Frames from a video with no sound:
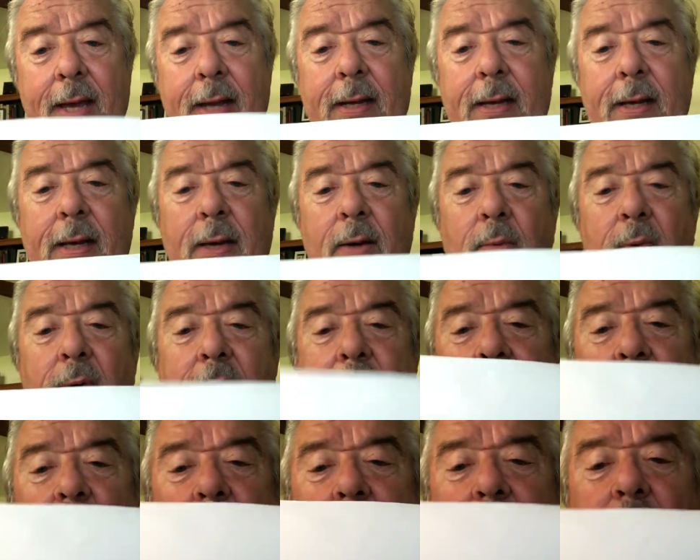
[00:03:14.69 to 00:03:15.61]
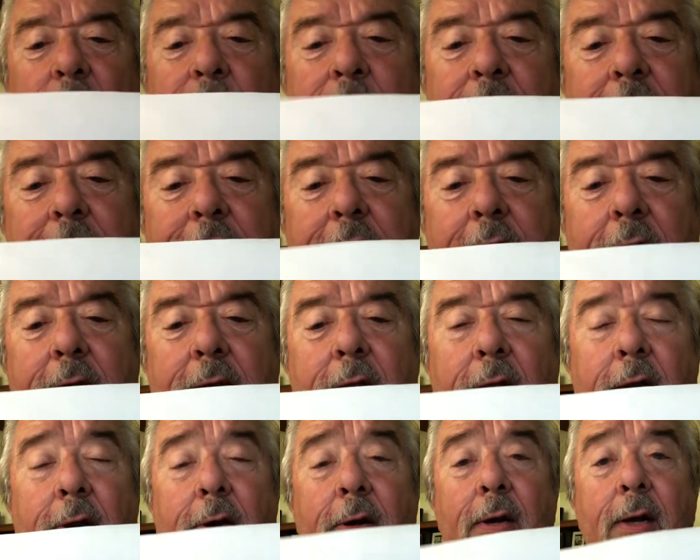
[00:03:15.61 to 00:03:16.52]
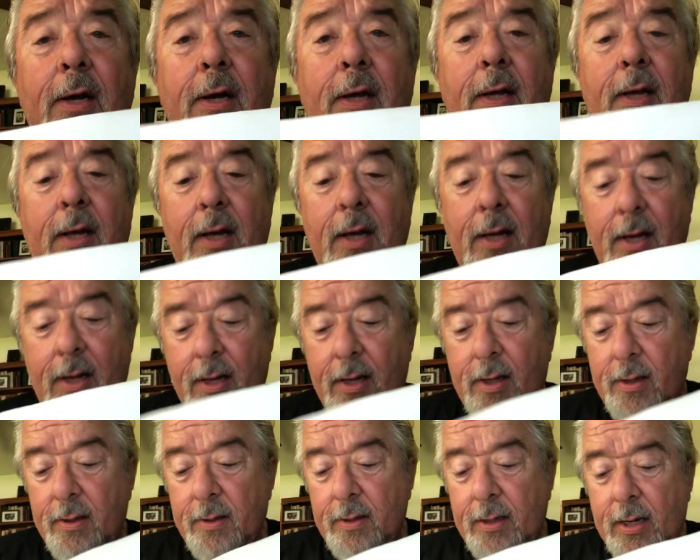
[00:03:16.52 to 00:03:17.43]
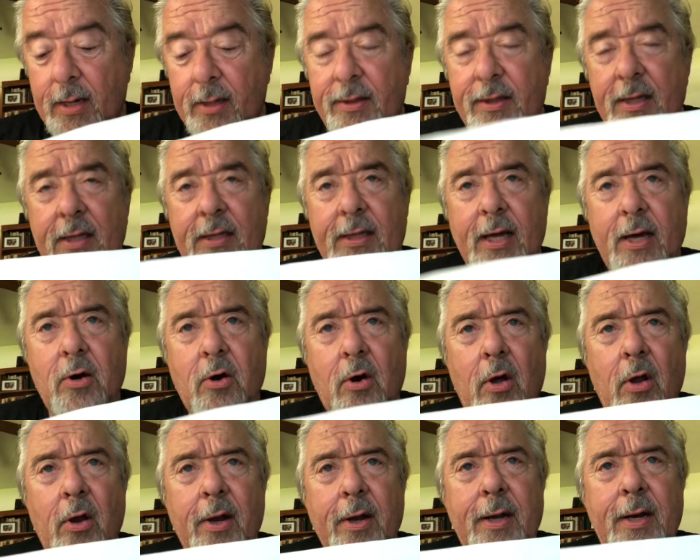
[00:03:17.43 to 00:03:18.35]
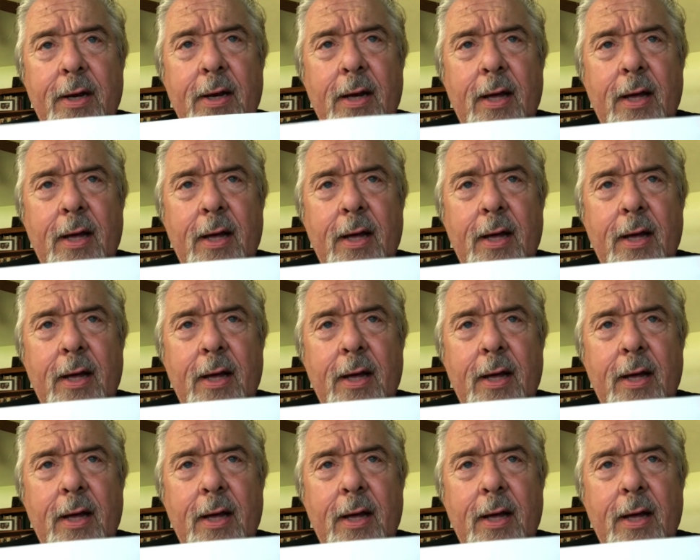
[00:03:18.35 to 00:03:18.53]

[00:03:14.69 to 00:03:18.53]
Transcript: it was a particular, I think they call it,